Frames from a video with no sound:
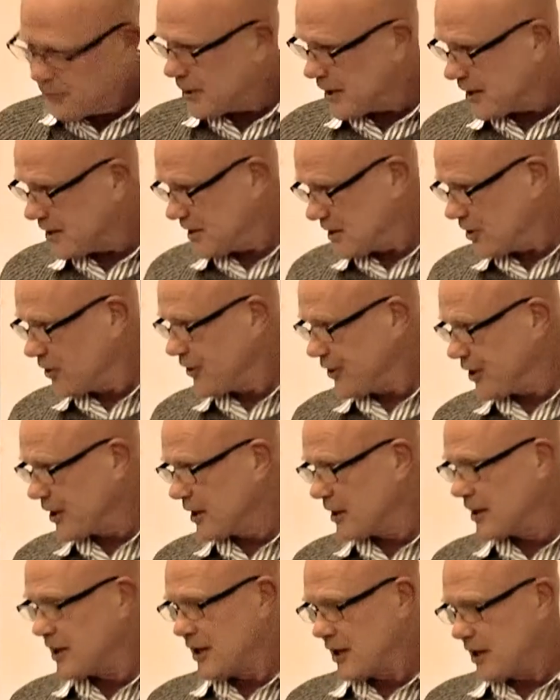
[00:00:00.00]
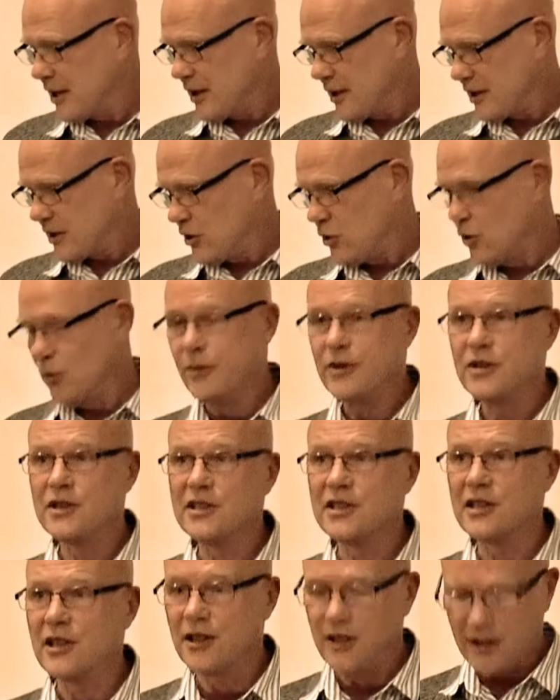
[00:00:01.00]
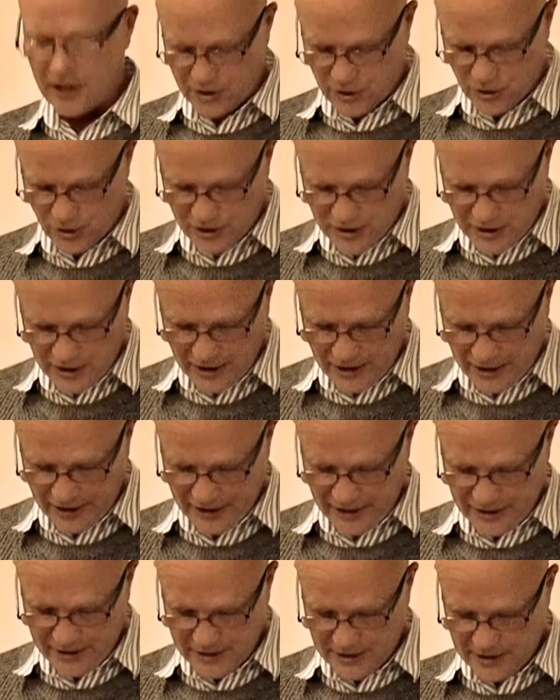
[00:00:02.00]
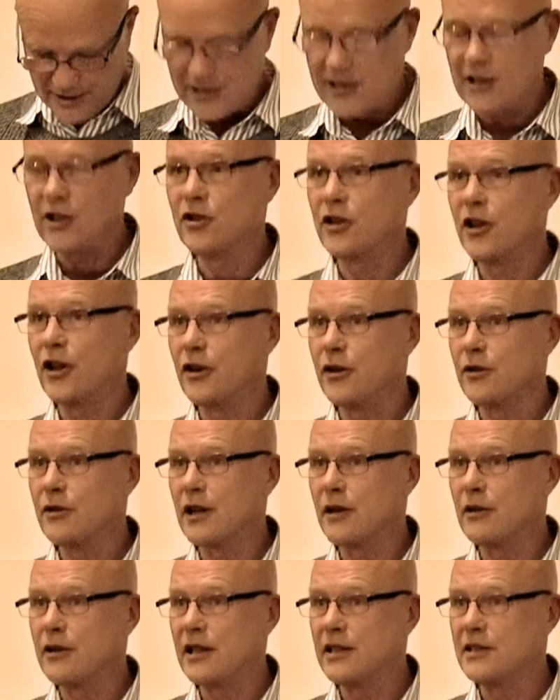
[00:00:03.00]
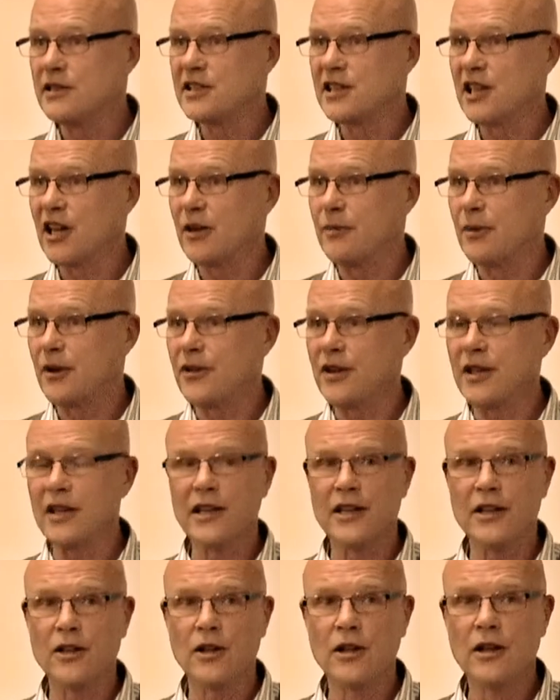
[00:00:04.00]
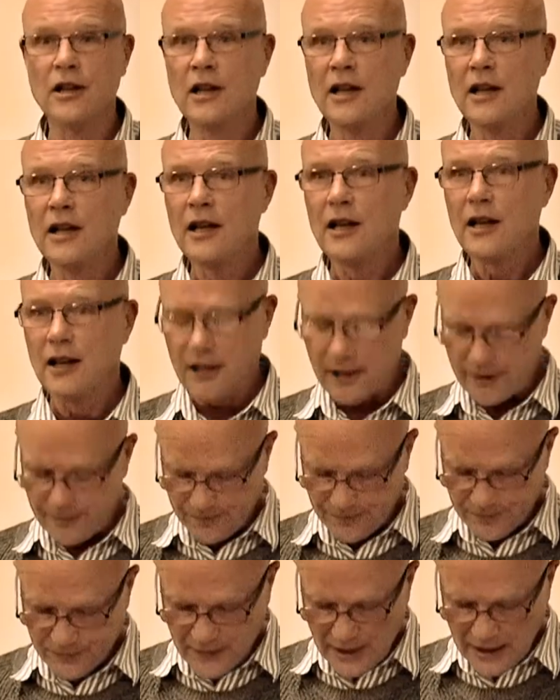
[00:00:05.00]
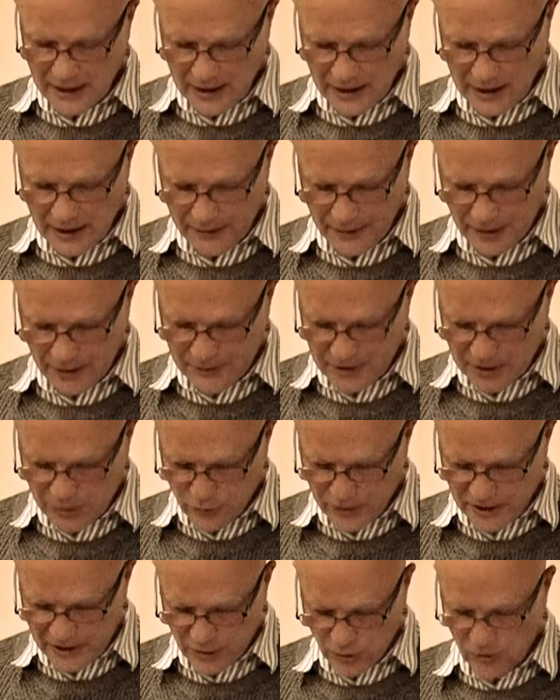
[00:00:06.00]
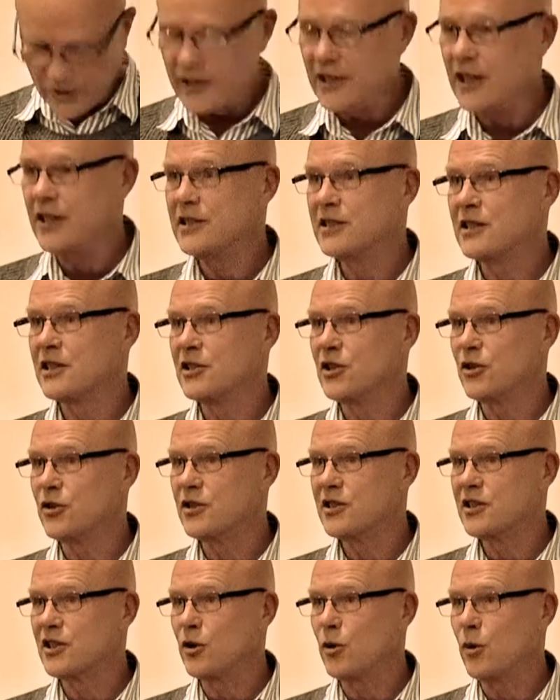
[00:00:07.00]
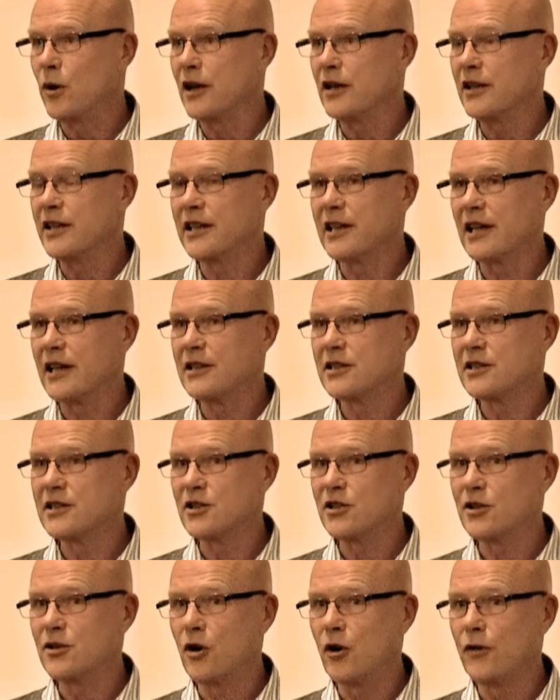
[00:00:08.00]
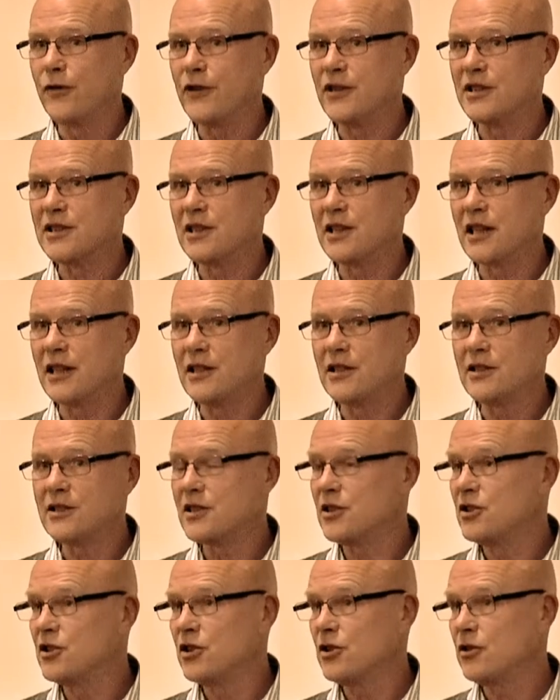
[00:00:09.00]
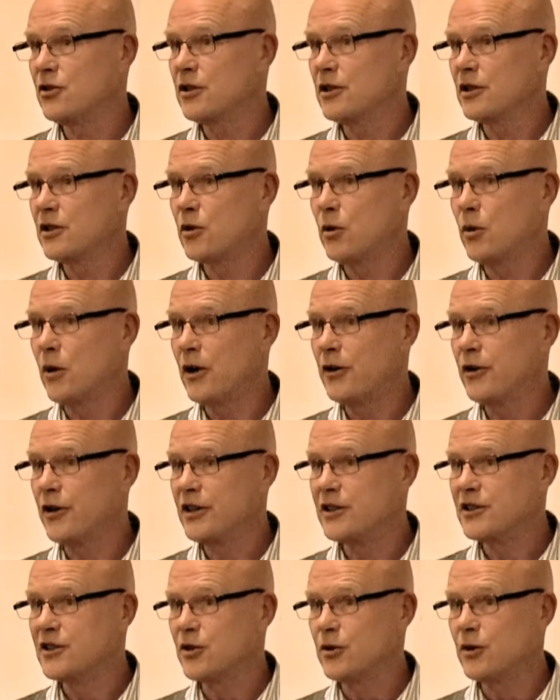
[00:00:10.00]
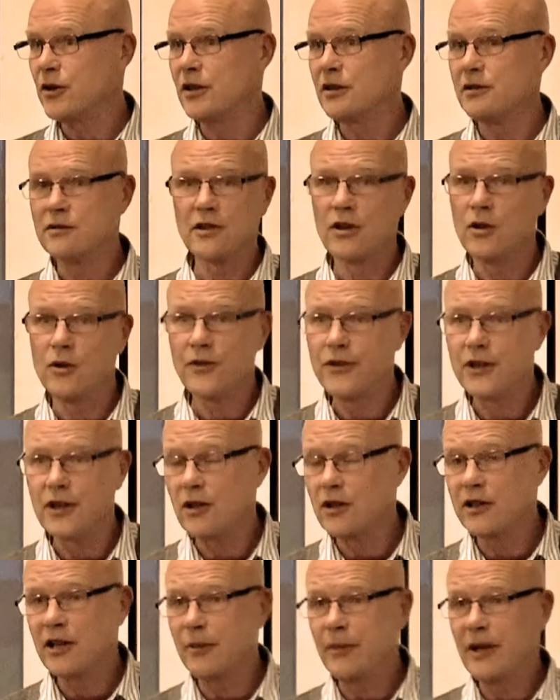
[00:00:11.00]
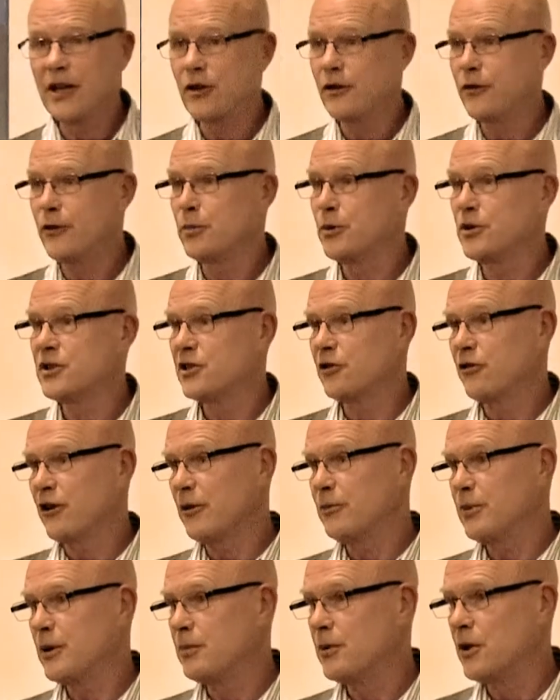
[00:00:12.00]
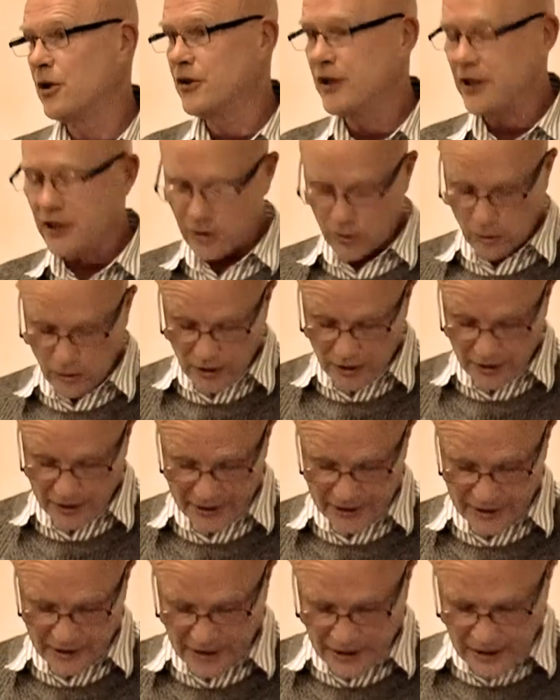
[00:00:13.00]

But I still think Corbyn's a good guy, and, you know, in time I think he'll, I mean, really all he needs to do is to quietly get into office and then institute an inquiry into it, and the whole thing will come out if he puts the right people on the inquiry.